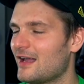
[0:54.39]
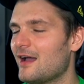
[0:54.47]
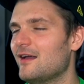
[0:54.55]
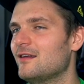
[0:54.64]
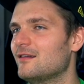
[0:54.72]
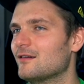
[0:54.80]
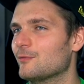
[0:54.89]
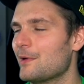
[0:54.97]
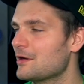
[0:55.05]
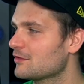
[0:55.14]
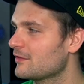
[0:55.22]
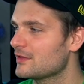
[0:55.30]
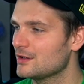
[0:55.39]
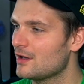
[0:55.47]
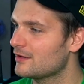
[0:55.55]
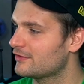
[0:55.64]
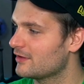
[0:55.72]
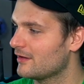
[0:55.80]
and Raiders of the
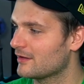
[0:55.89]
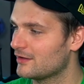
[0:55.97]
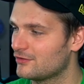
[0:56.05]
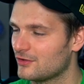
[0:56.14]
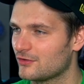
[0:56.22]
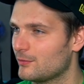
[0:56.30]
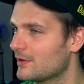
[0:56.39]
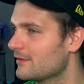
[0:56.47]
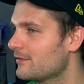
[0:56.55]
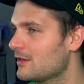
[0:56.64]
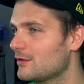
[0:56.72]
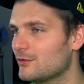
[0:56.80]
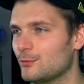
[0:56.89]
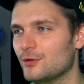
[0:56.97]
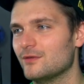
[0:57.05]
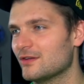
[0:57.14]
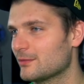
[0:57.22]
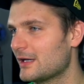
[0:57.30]
Lost Ark is just one of those
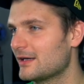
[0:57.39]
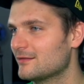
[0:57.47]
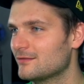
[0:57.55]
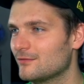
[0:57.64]
movies, man,